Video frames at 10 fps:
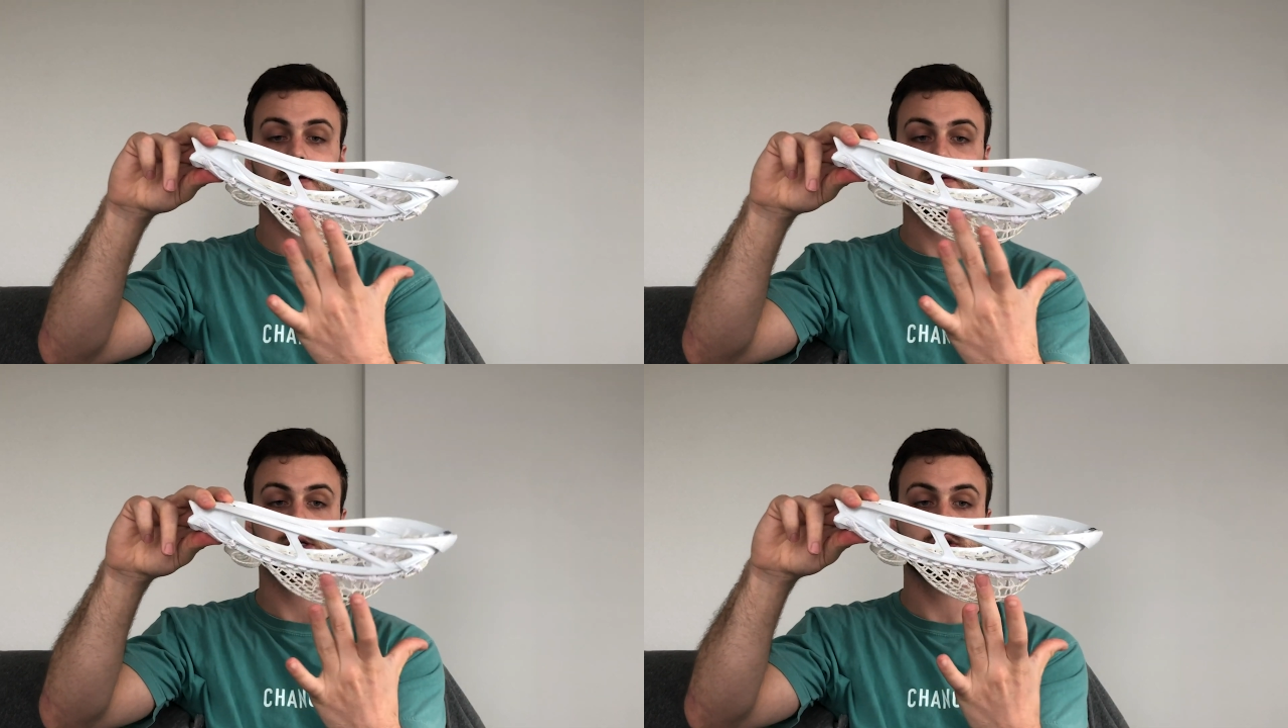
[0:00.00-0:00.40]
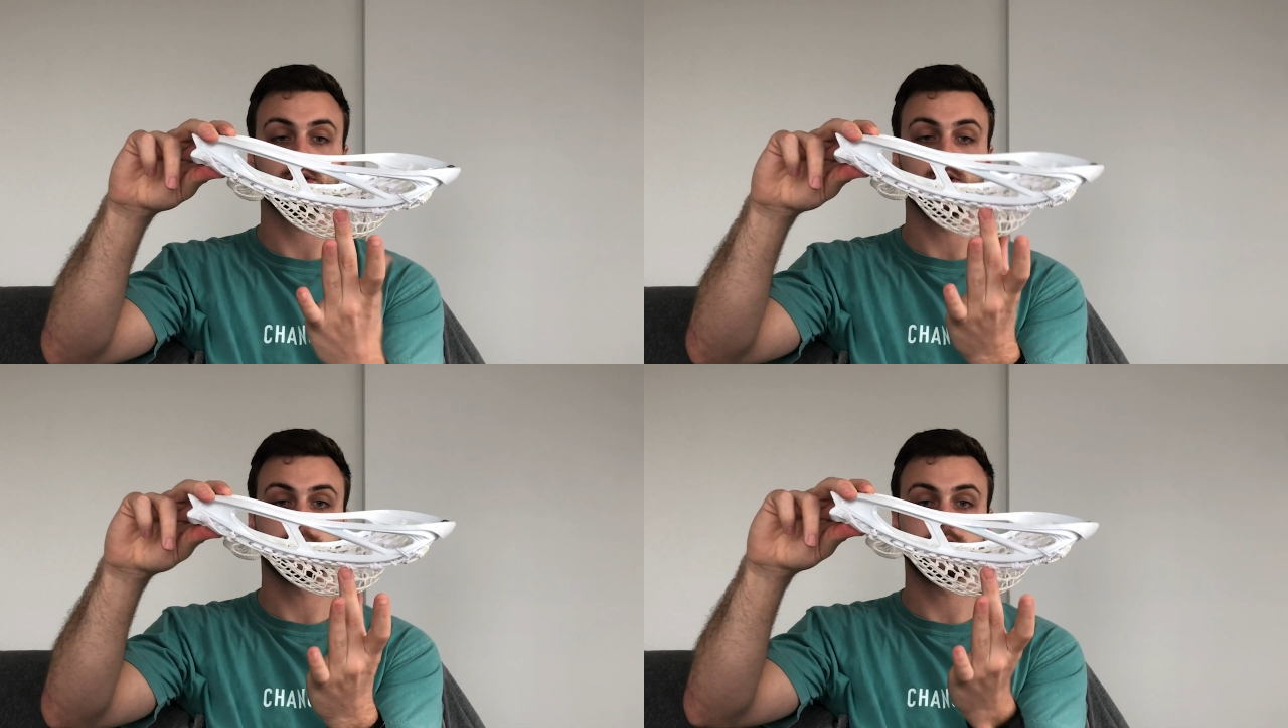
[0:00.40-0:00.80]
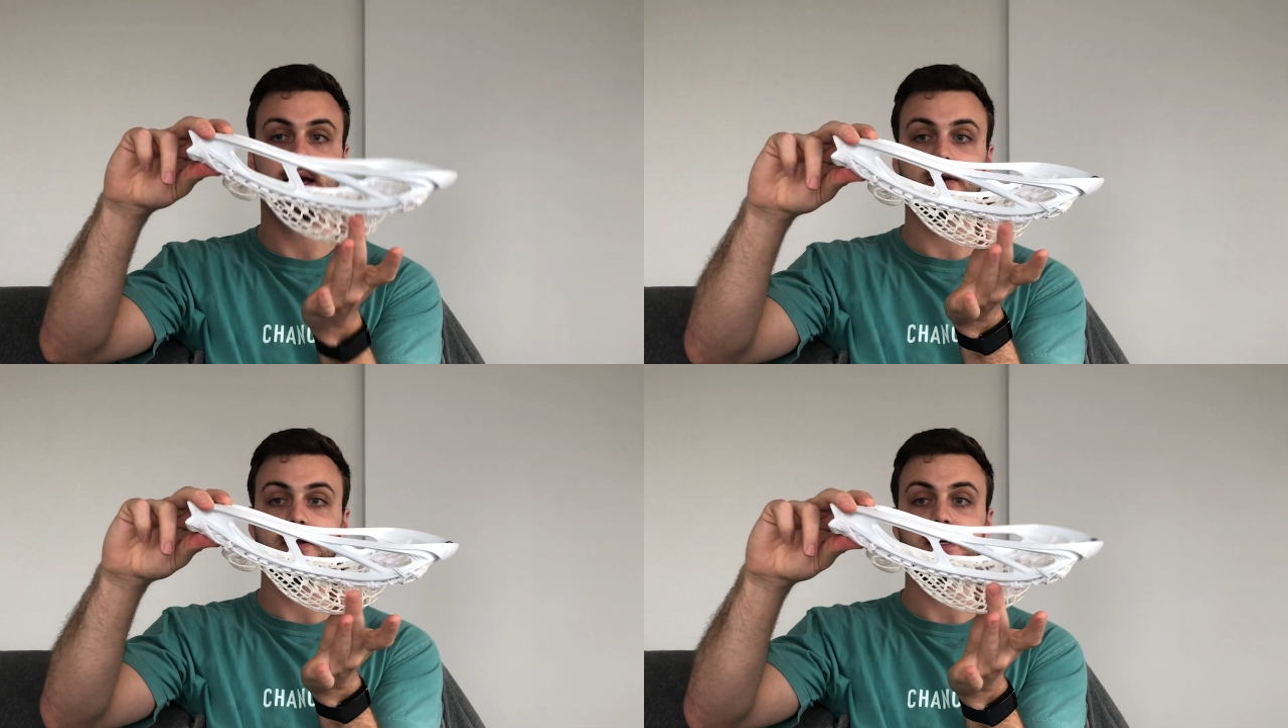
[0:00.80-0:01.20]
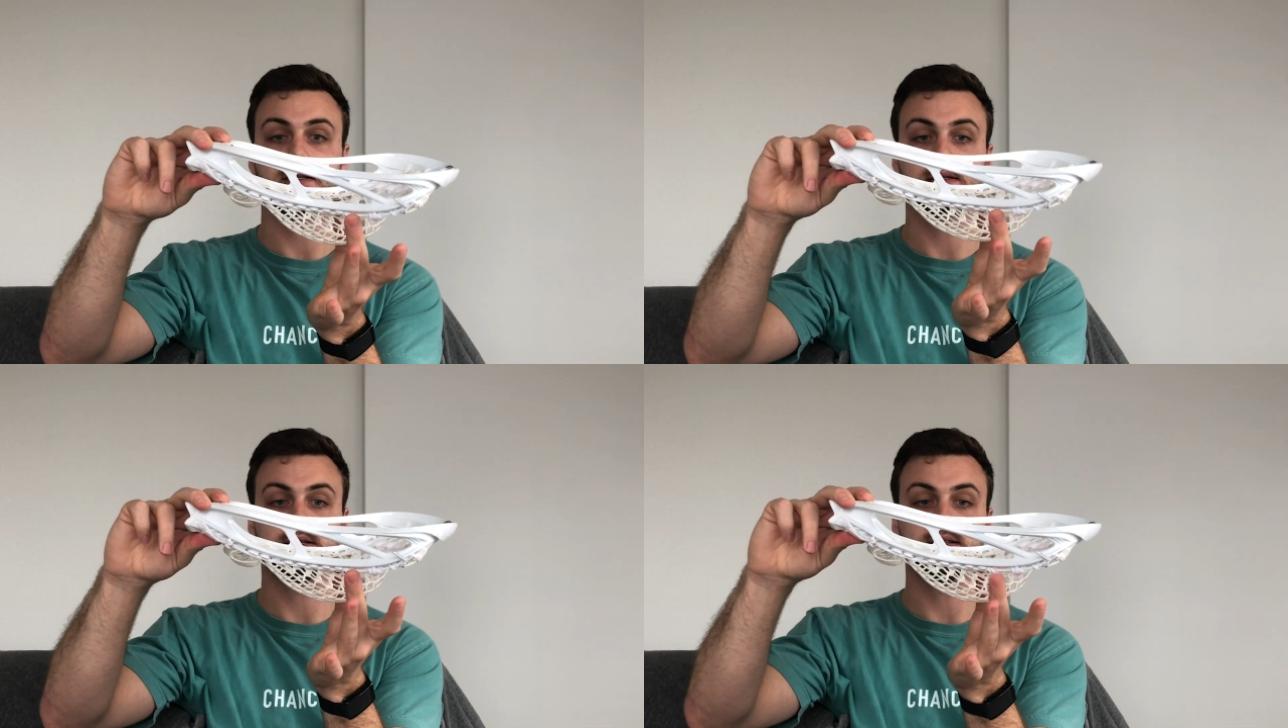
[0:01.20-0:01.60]
which slopes down, hits
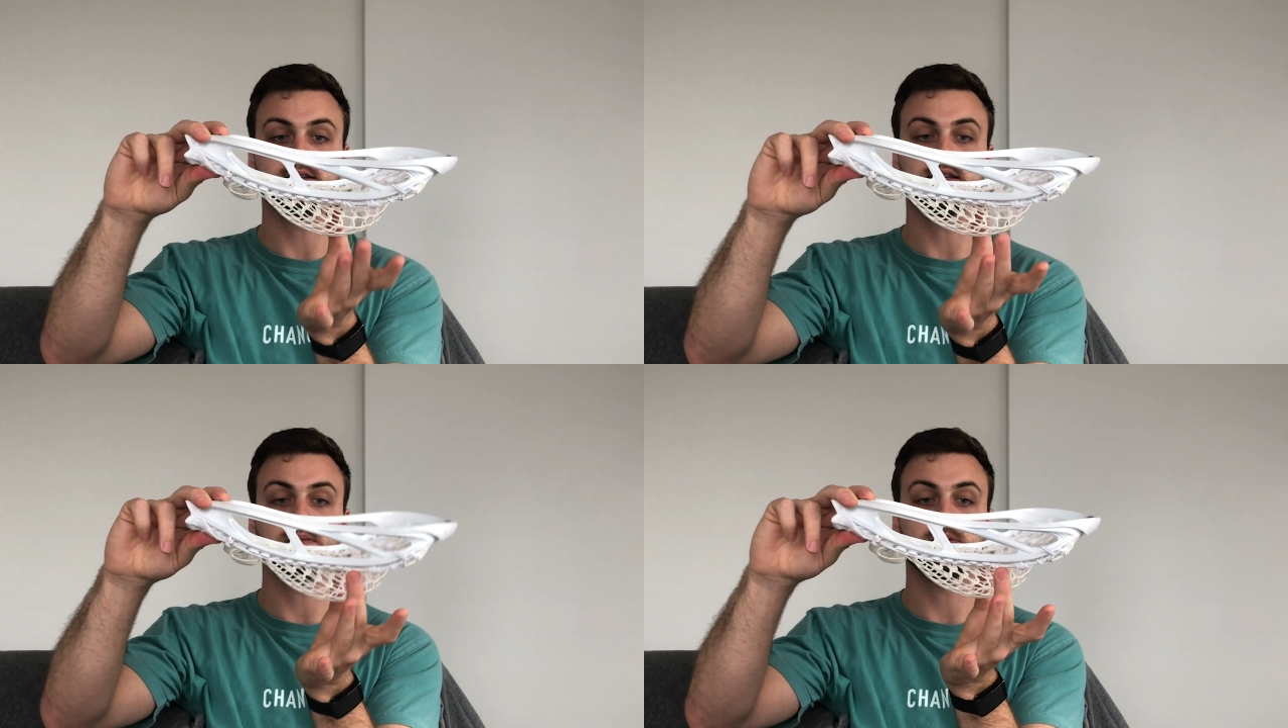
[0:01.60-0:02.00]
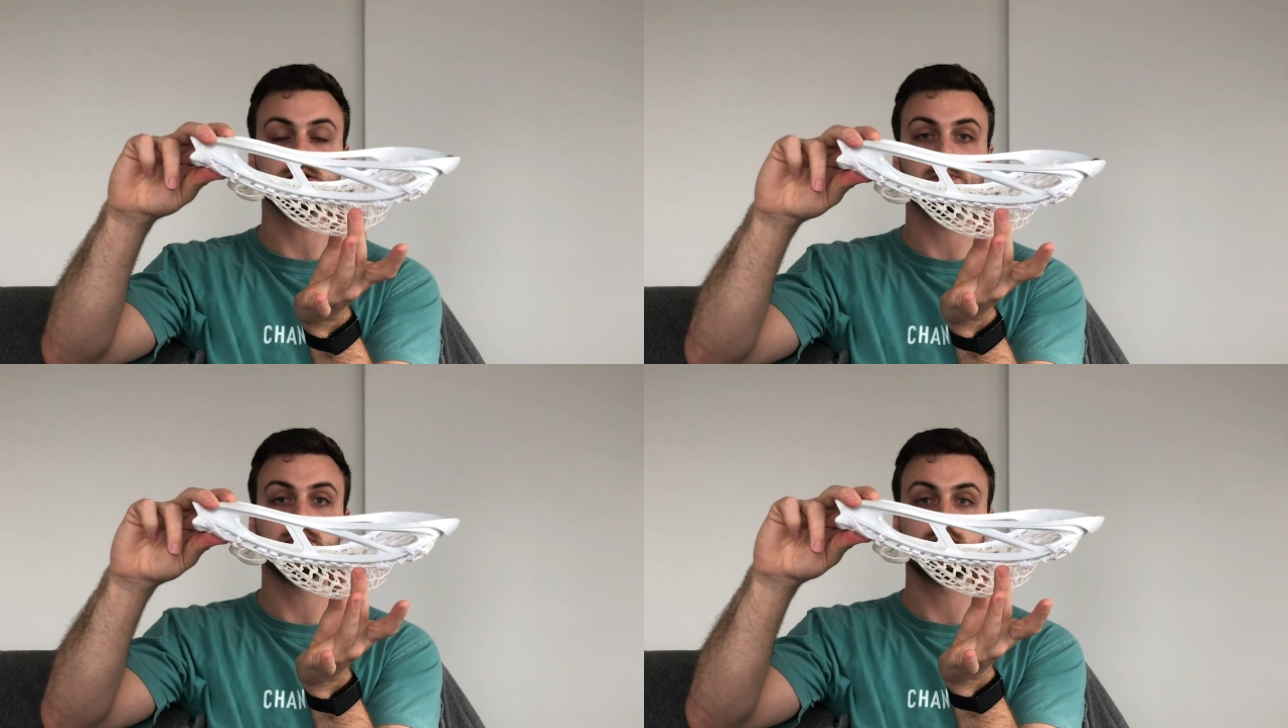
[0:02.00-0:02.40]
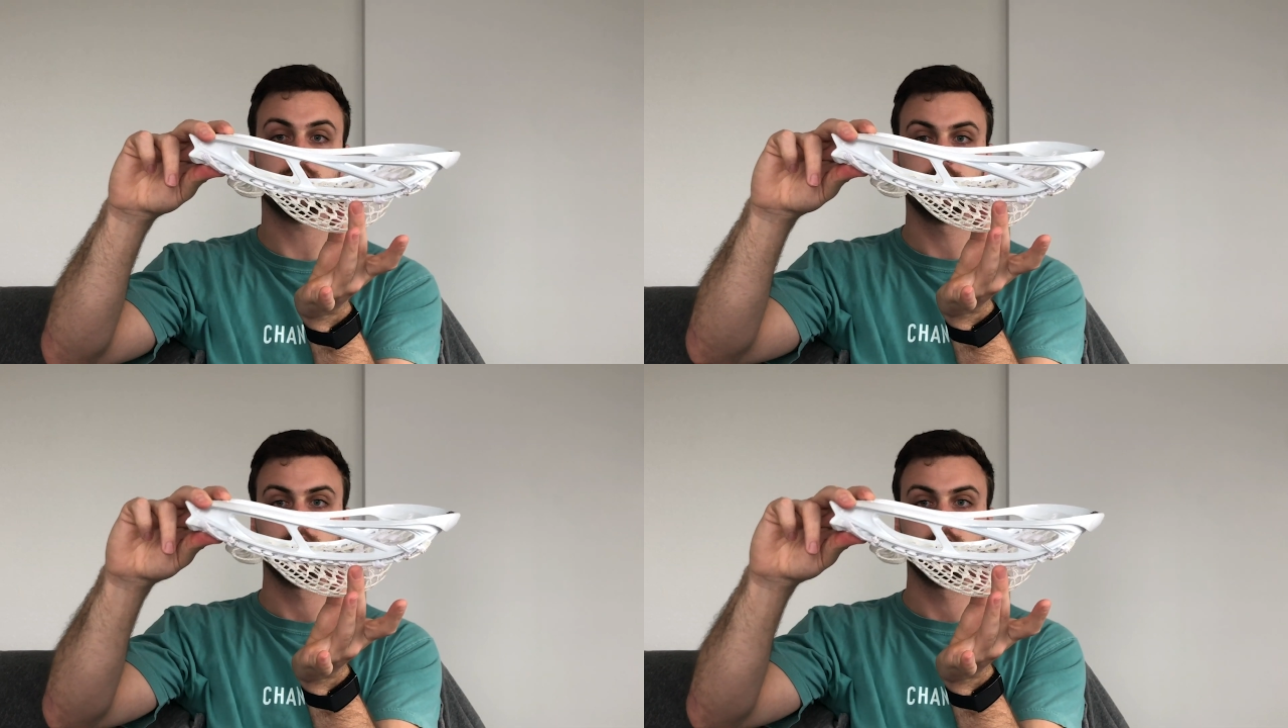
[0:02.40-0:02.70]
its deepest point